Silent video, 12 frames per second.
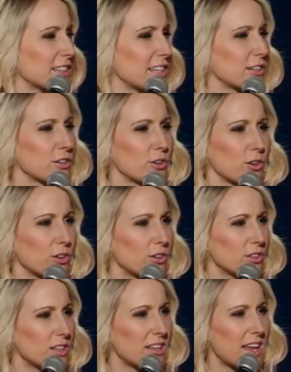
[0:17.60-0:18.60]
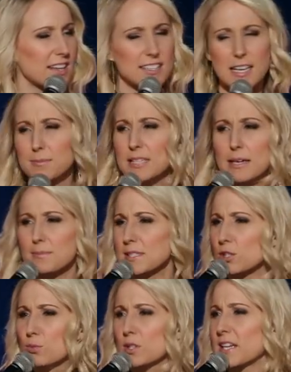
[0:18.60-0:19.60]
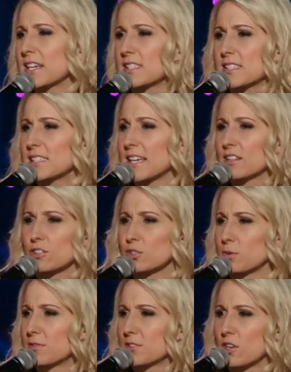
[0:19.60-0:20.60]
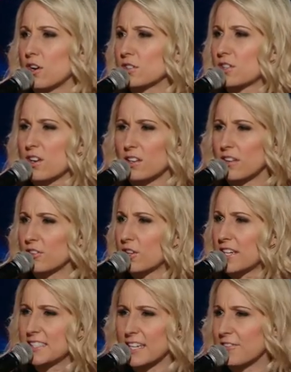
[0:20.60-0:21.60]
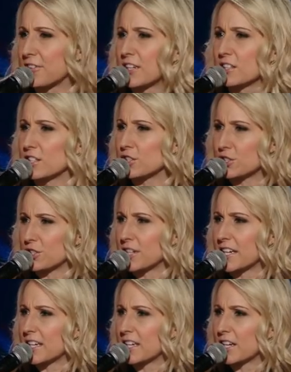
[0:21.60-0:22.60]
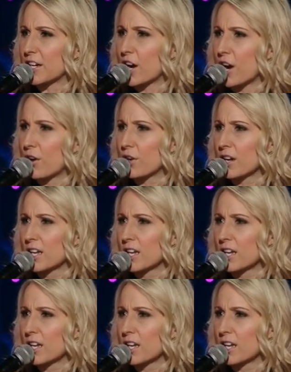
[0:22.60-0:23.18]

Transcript: like a girl a lot of times. Like, I'm still relating to Taylor Swift songs on a level I definitely shouldn't, you know?